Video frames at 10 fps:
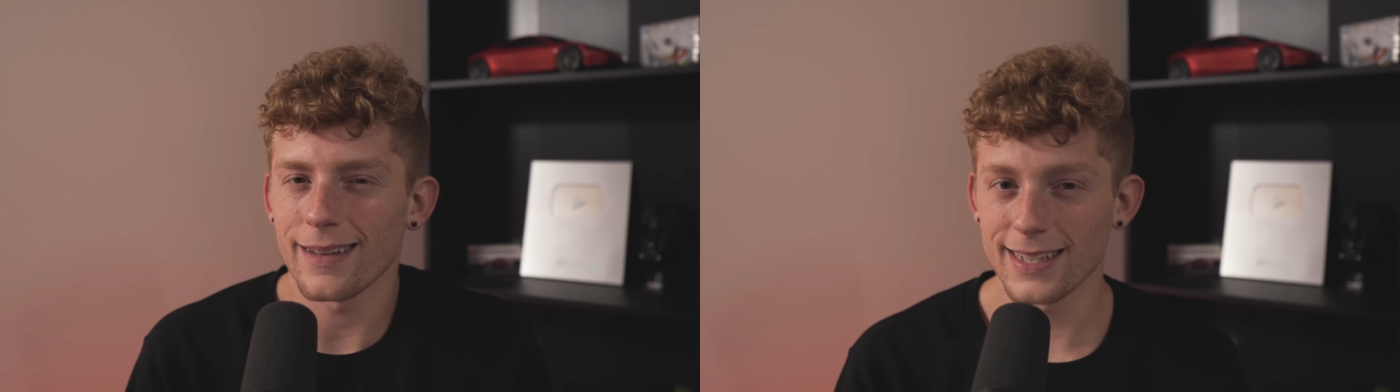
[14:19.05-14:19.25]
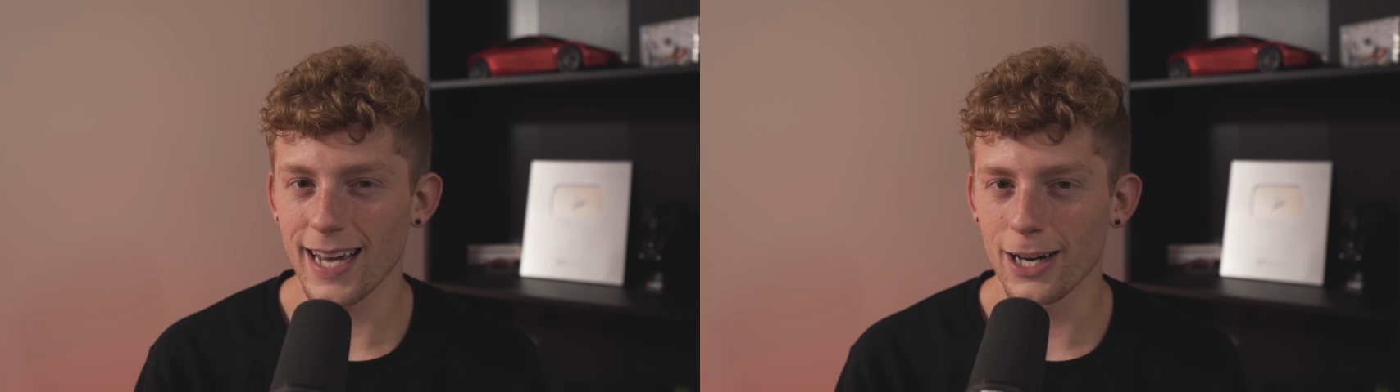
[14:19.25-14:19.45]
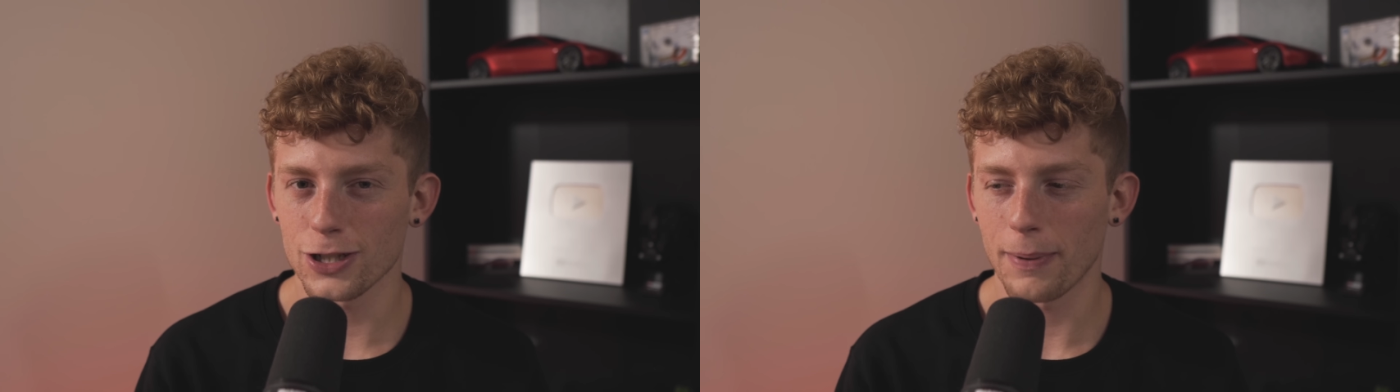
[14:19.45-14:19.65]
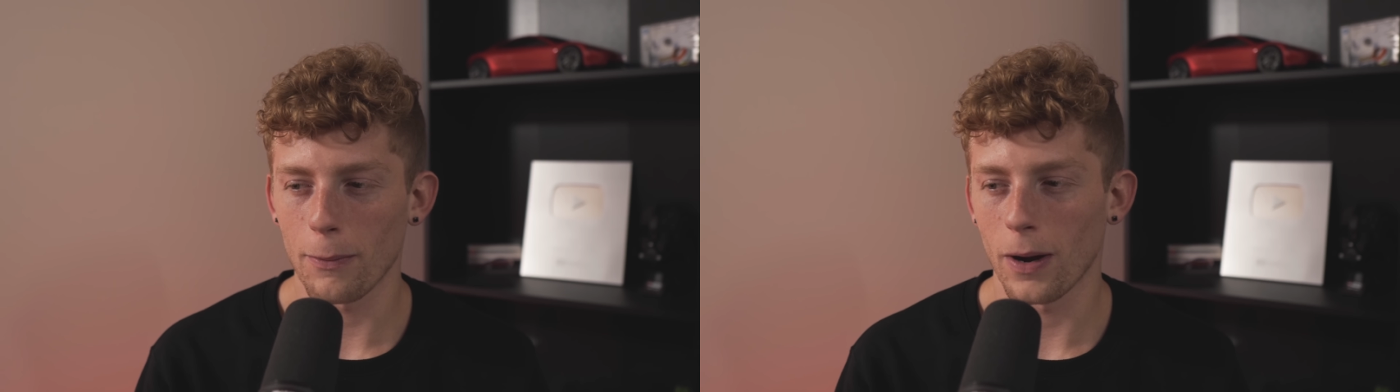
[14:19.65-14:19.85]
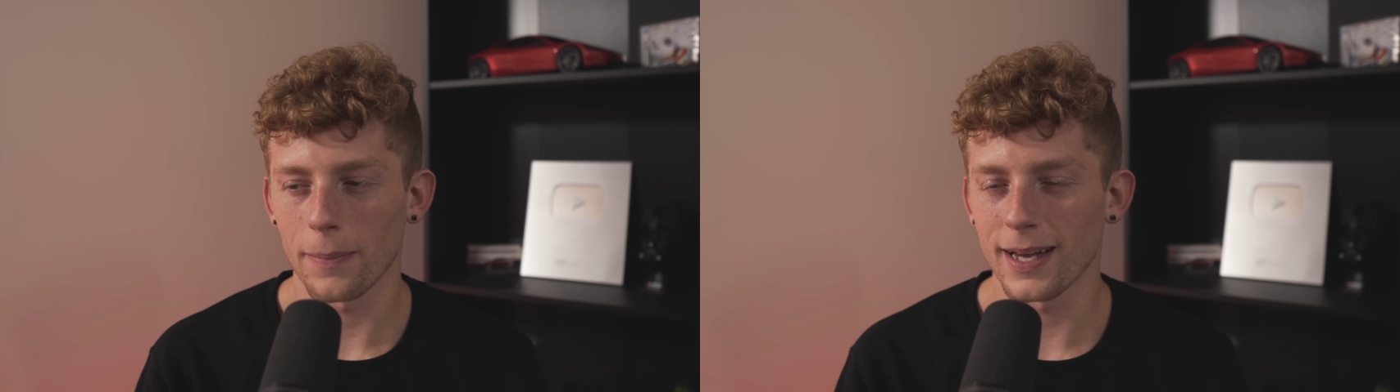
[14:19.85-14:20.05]
it's kind of just
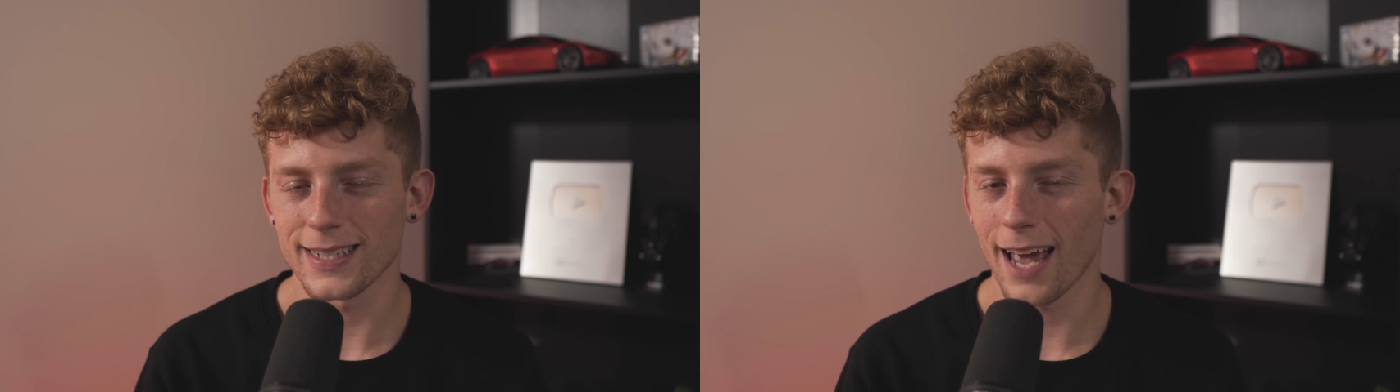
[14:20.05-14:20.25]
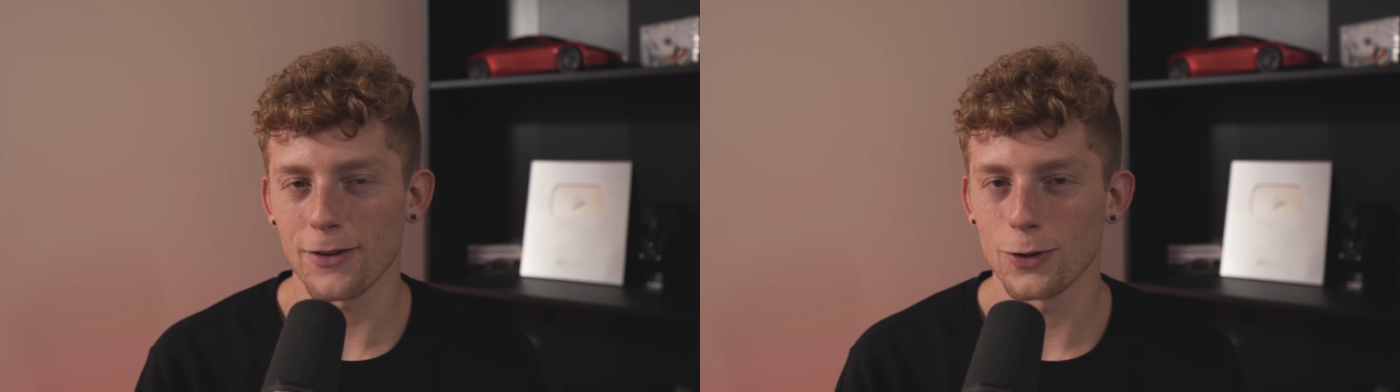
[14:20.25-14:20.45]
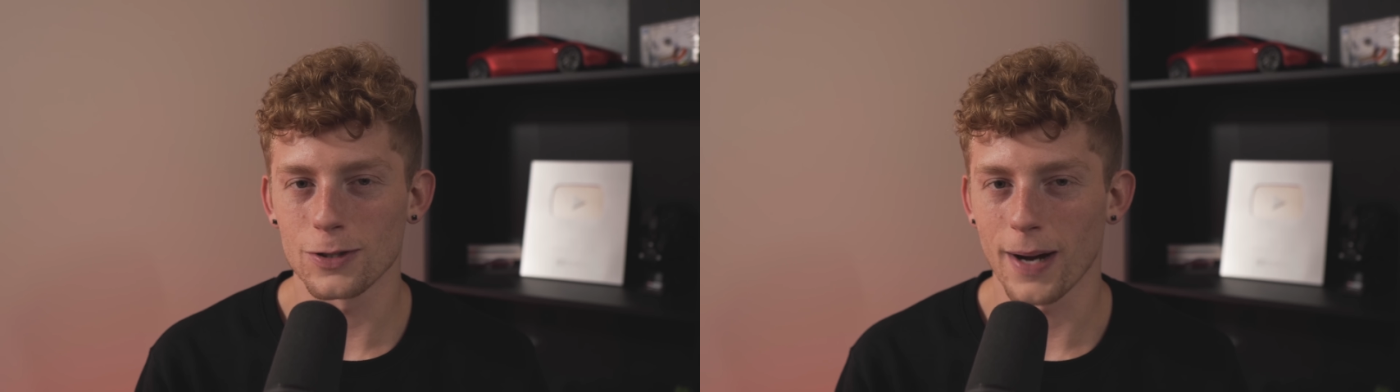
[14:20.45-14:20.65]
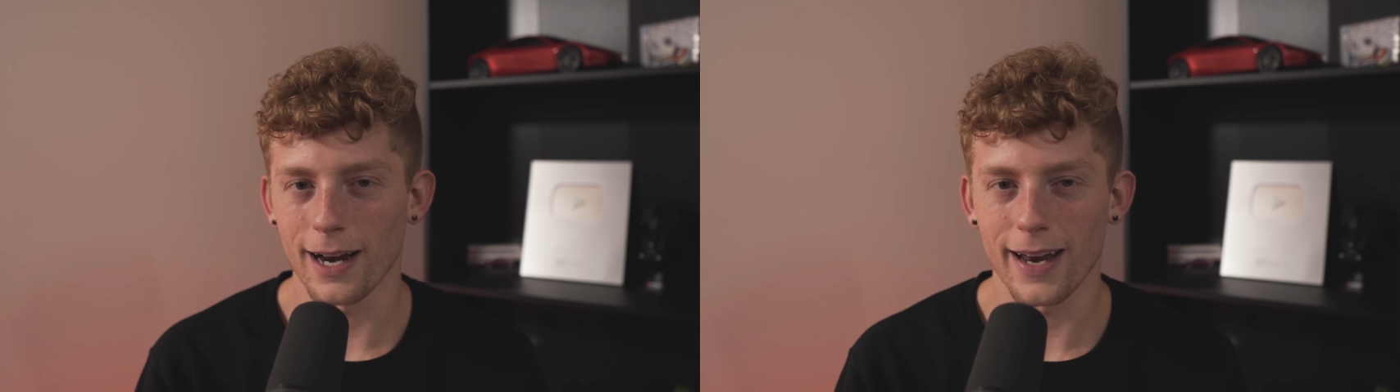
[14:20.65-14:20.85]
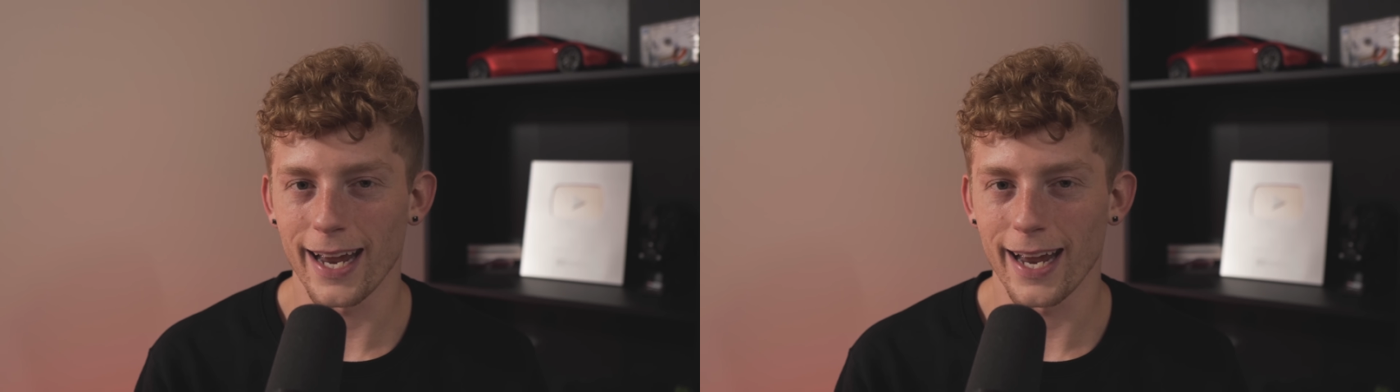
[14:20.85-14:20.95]
paperweight because I haven't used mine in